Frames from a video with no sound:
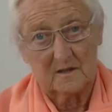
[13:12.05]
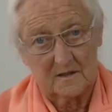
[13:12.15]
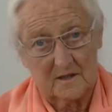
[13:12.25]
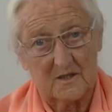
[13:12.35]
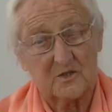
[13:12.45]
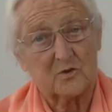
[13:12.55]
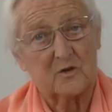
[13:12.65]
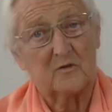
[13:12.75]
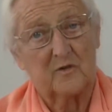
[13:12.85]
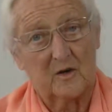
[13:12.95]
the
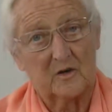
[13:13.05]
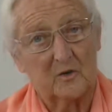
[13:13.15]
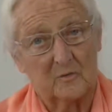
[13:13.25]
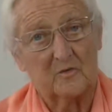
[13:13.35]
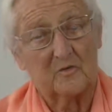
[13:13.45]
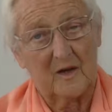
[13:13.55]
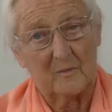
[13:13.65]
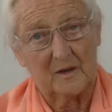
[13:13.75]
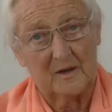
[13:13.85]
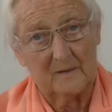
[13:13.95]
history of our human
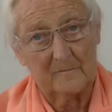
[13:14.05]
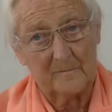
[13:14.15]
family.